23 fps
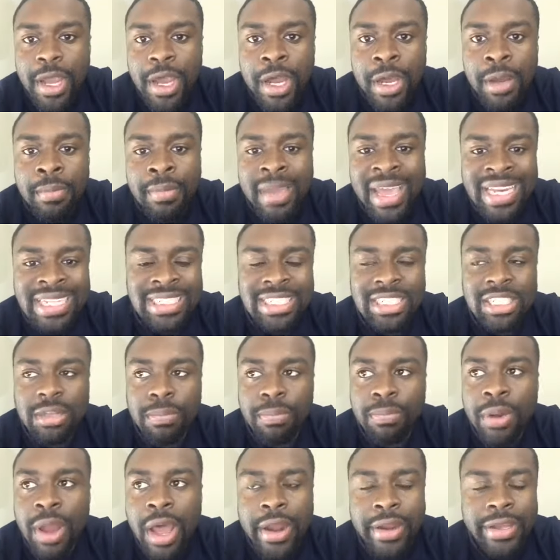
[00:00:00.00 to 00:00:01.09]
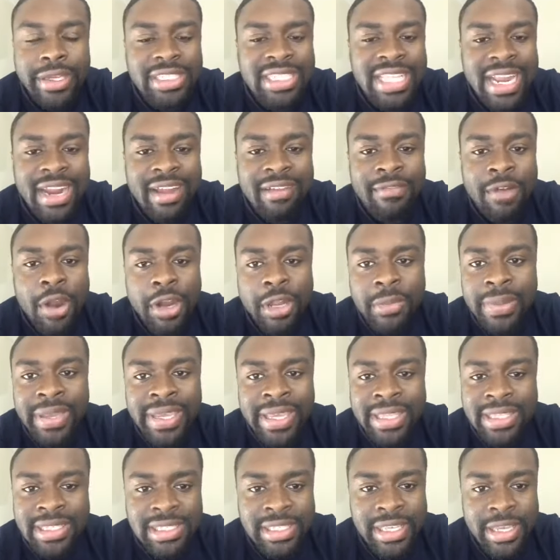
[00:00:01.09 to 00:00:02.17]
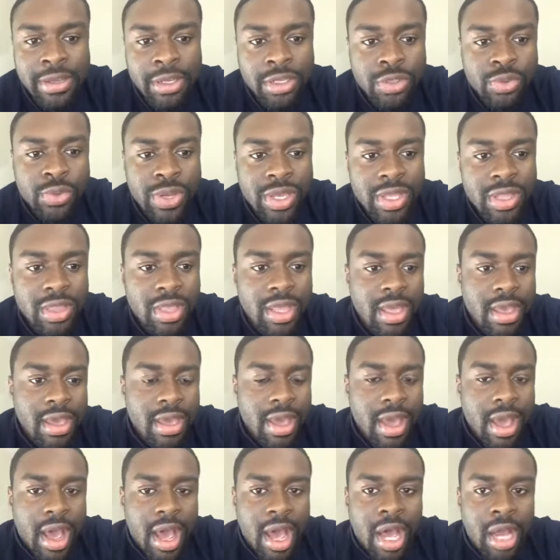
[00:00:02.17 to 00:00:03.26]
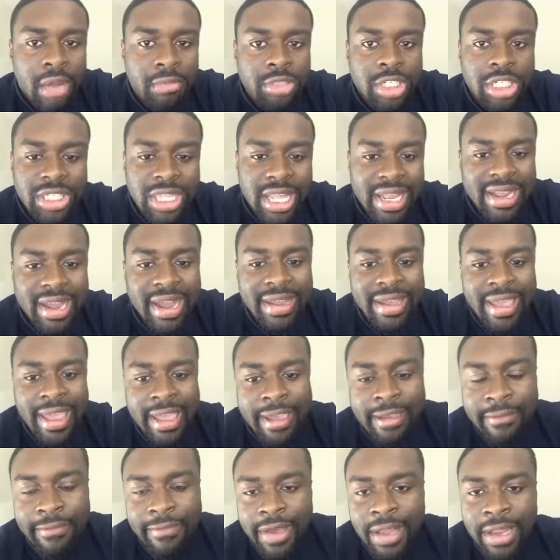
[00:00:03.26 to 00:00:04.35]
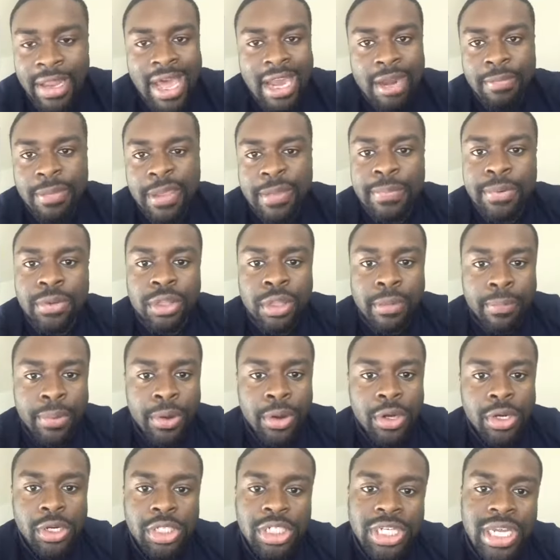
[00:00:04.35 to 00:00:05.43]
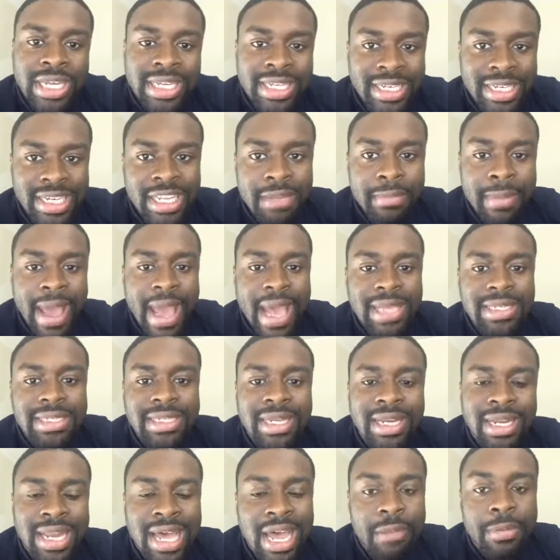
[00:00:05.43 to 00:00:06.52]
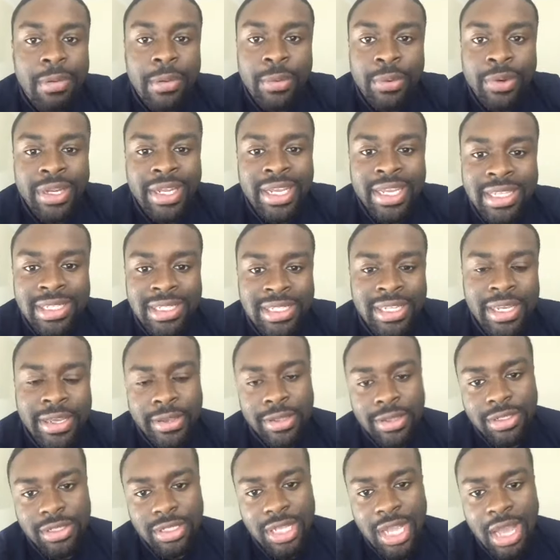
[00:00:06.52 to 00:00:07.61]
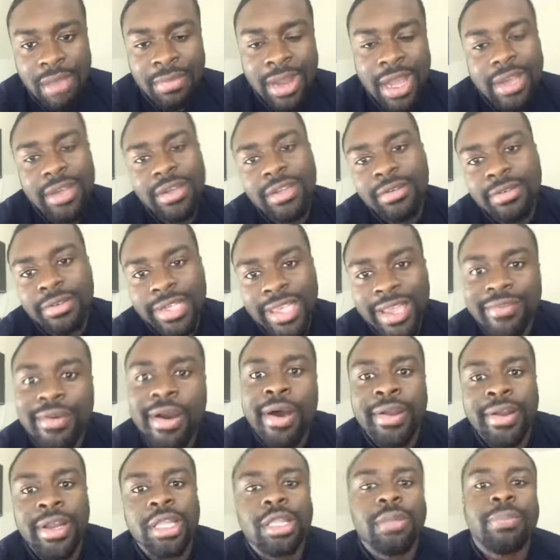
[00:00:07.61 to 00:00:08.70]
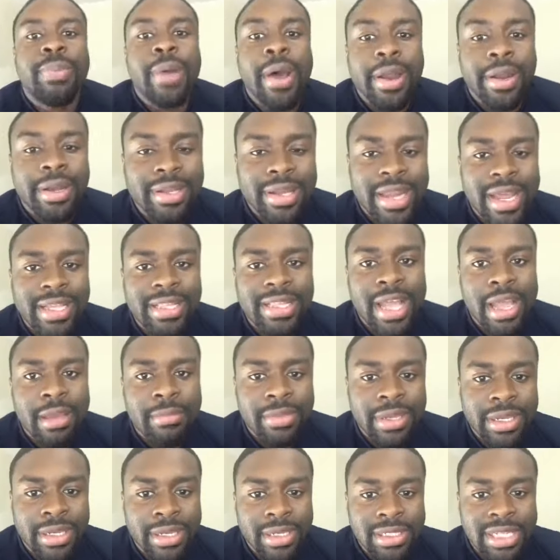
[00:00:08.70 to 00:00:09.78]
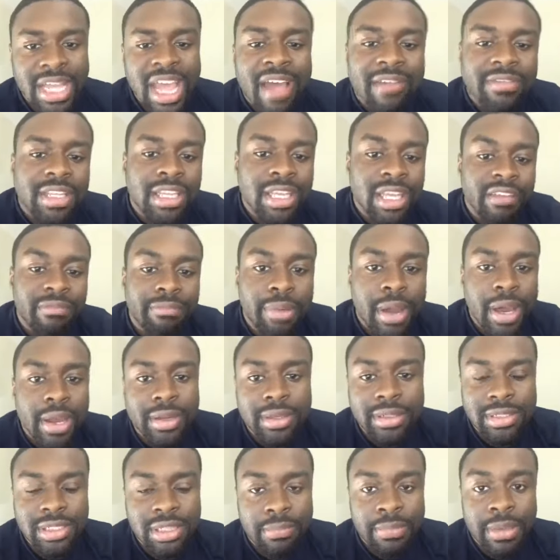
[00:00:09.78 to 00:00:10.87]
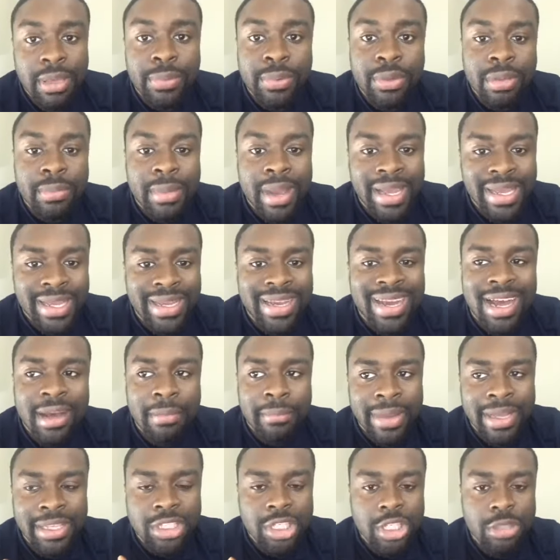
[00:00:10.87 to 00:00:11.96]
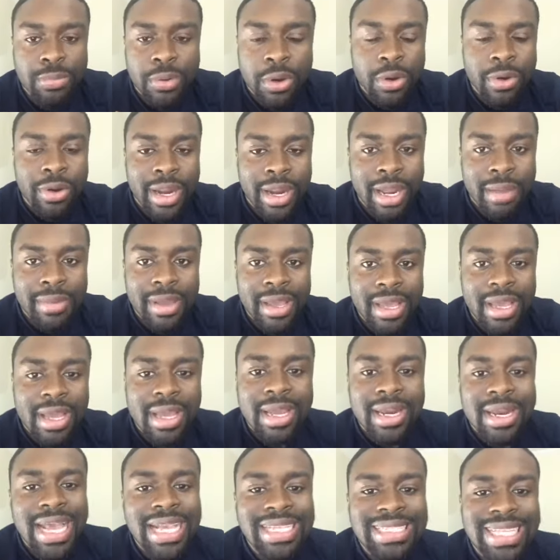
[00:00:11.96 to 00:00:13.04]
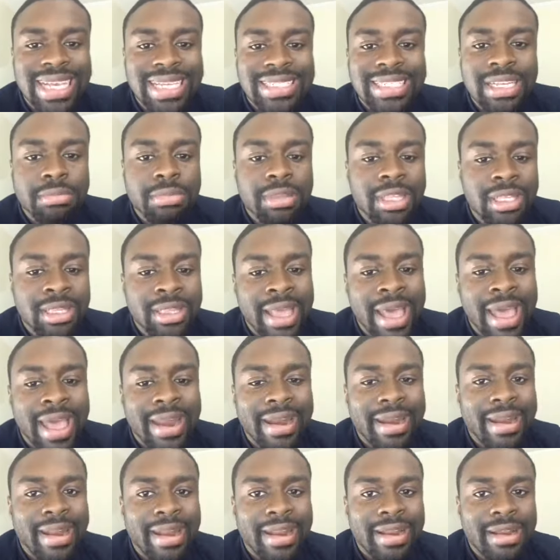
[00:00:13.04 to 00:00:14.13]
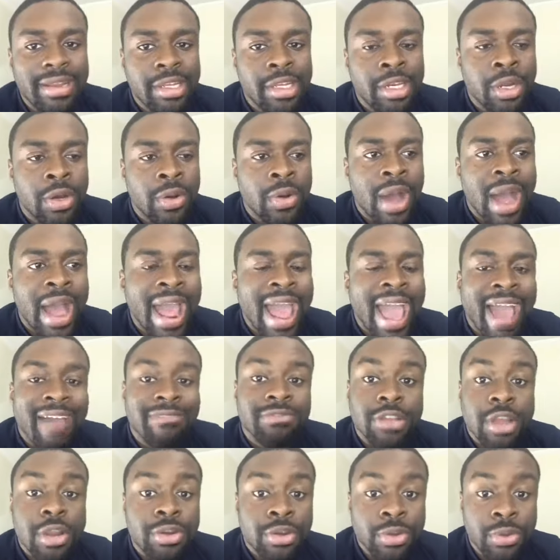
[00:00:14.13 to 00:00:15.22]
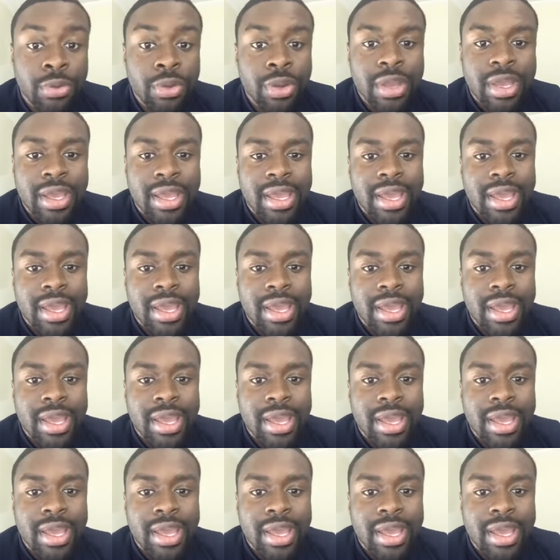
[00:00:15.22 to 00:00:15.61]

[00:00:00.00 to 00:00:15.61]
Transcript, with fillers: Um, and it's just a products that I've already been in sales with um, just like I gave a lot of people the Purge LED mask and a lot of people are getting sales, I'm not going to give out another product like that because I have to give products to people in my Ecom Mentors program. That's not something that, you know, I have to do.